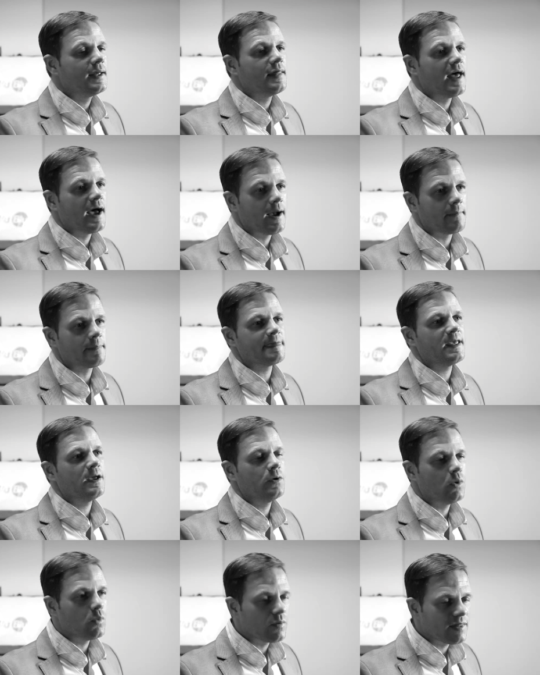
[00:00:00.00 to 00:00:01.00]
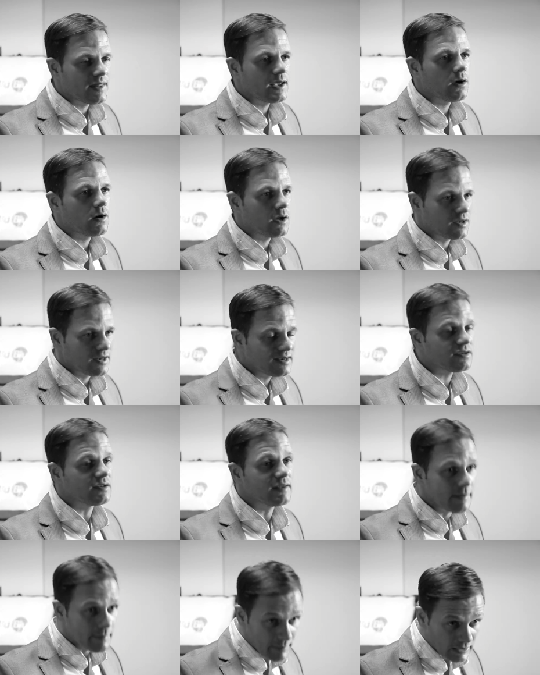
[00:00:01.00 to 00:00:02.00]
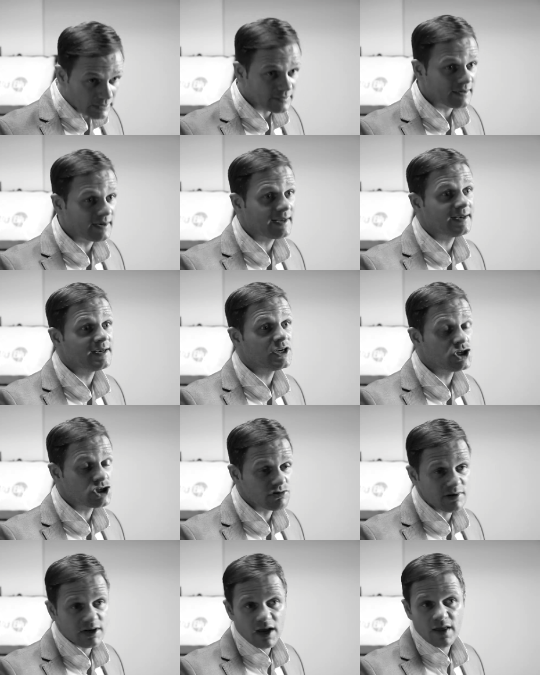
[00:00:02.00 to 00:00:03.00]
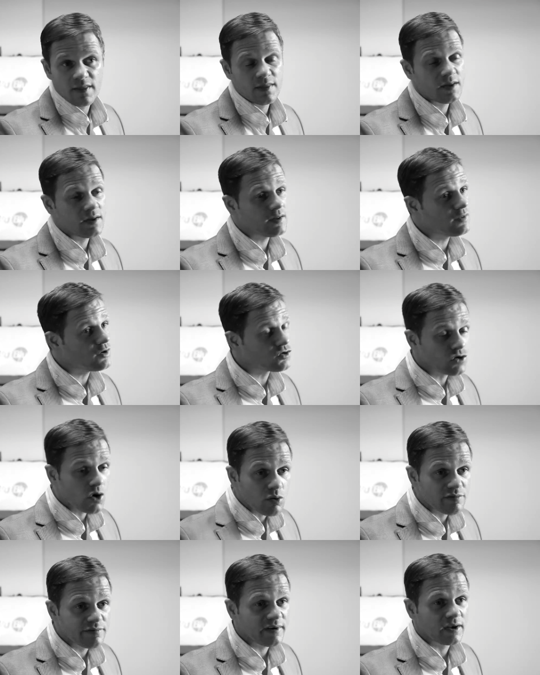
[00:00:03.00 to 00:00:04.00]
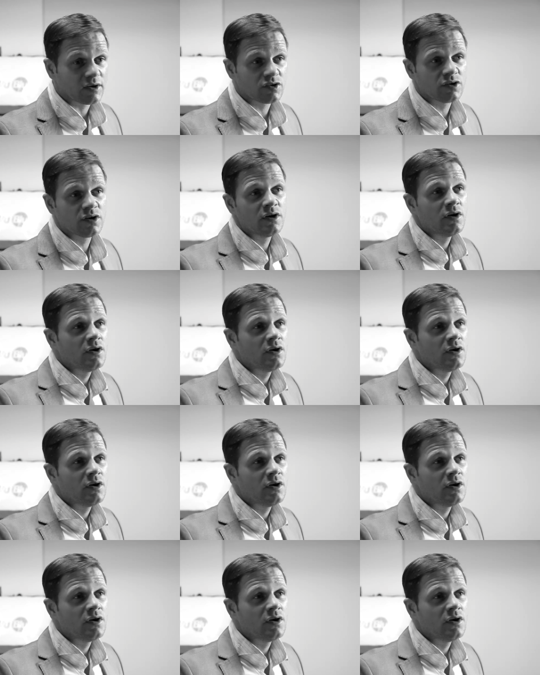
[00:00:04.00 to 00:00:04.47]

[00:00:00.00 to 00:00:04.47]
that you know they are, it is a debilitating injury and there's no fix